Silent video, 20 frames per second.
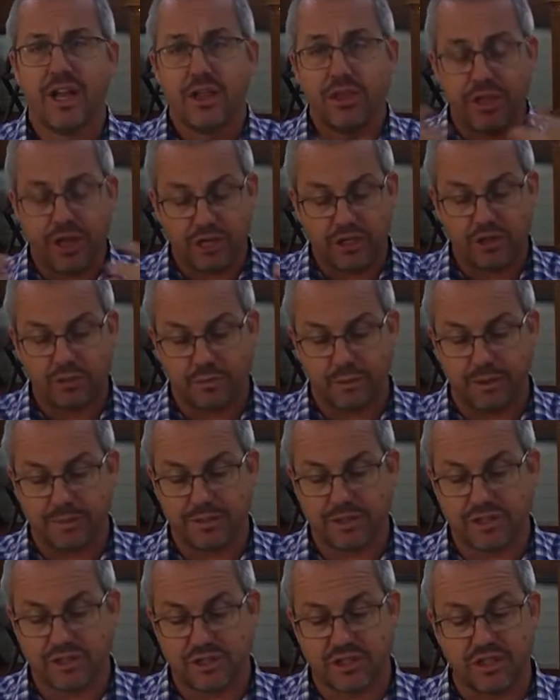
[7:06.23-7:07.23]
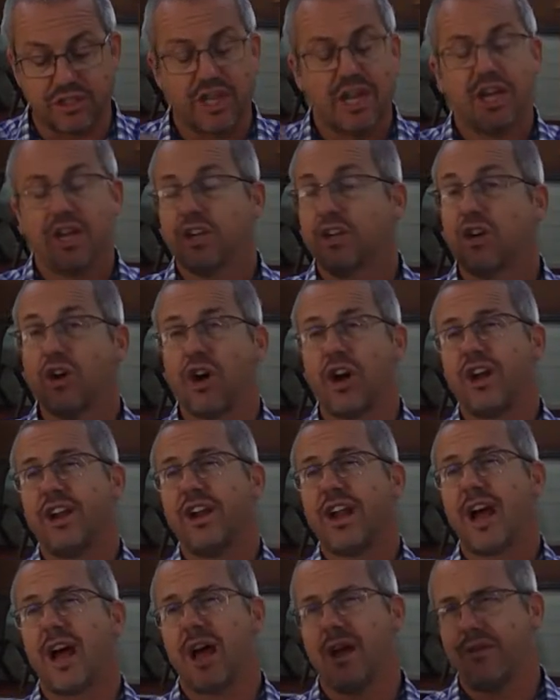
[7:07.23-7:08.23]
those promises, and God
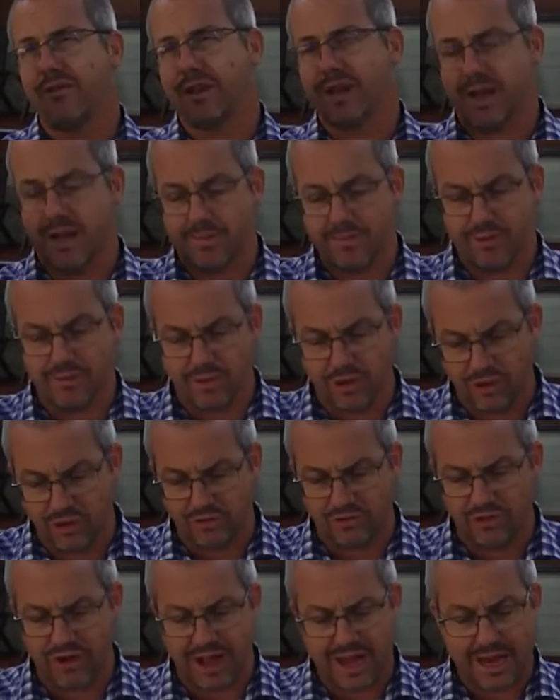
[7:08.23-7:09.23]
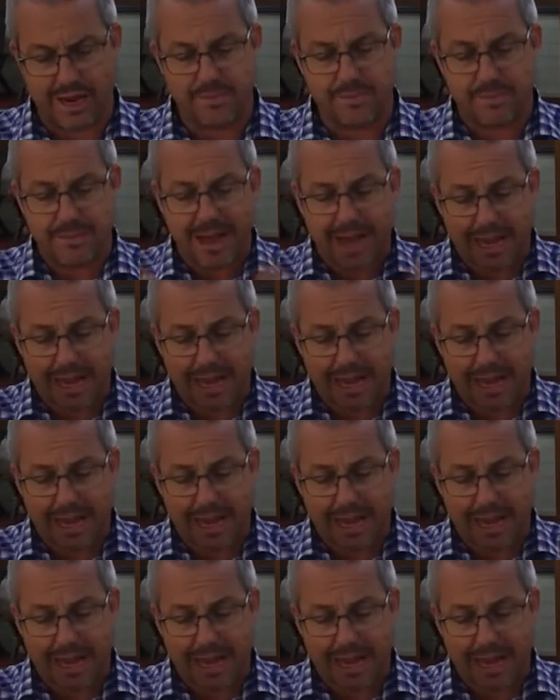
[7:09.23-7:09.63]
had overcome them all for Abram.